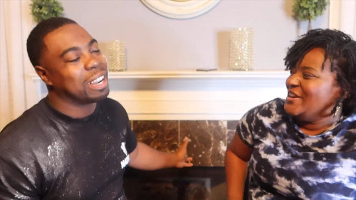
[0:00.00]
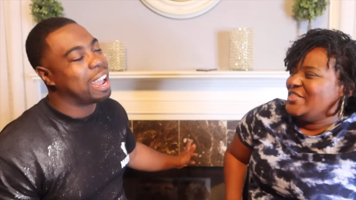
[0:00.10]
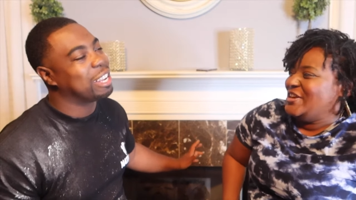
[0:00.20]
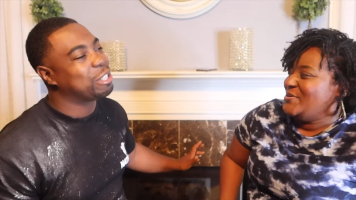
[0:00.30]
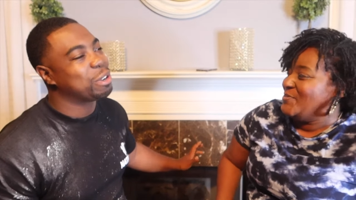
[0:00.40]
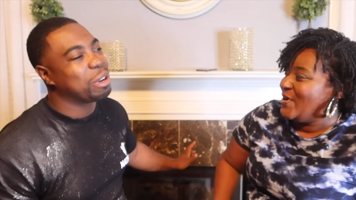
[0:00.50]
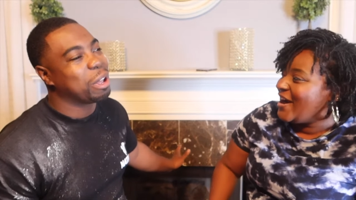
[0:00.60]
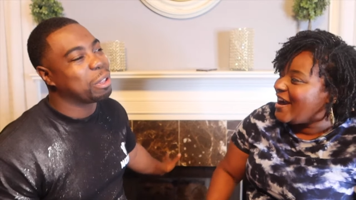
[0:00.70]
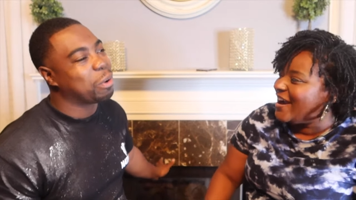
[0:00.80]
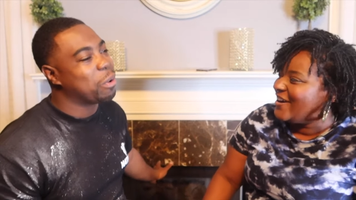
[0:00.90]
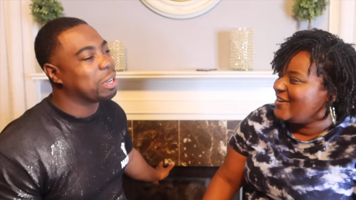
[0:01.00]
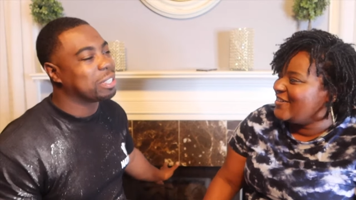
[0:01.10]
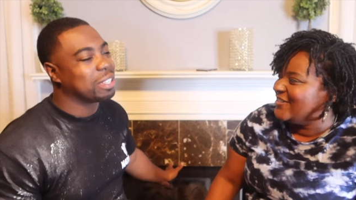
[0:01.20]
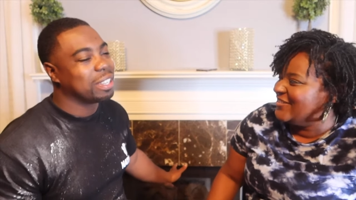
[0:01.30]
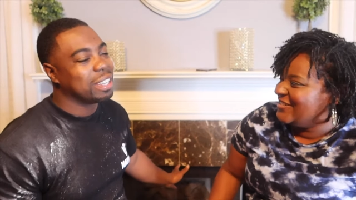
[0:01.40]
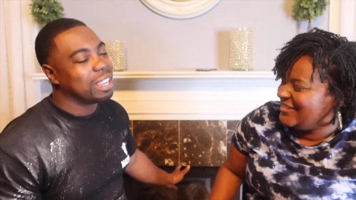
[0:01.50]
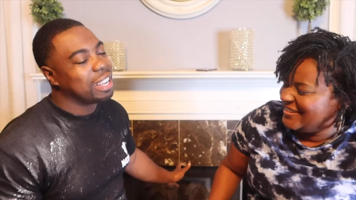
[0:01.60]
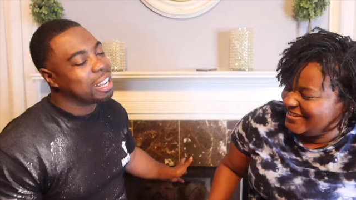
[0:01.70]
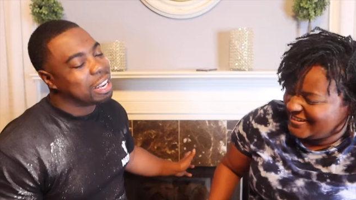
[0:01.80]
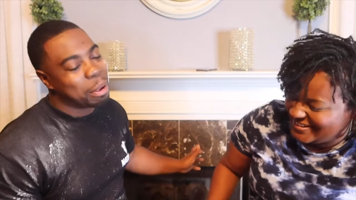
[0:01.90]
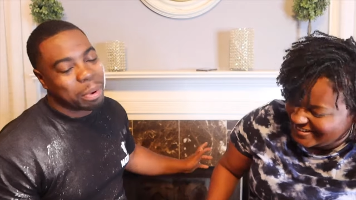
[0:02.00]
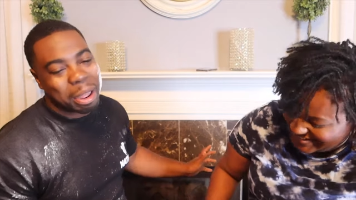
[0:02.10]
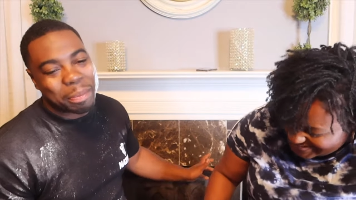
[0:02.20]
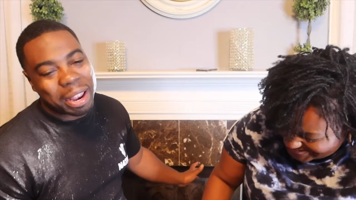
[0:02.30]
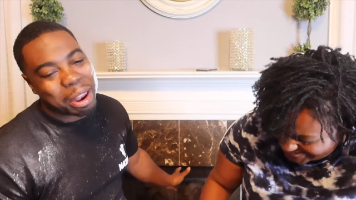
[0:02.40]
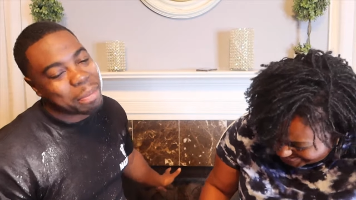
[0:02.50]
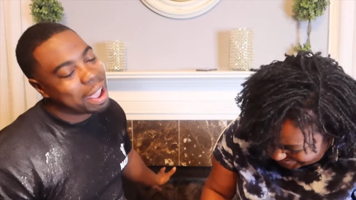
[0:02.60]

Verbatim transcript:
Speaker 1: ask, you another question. Let, let, me, let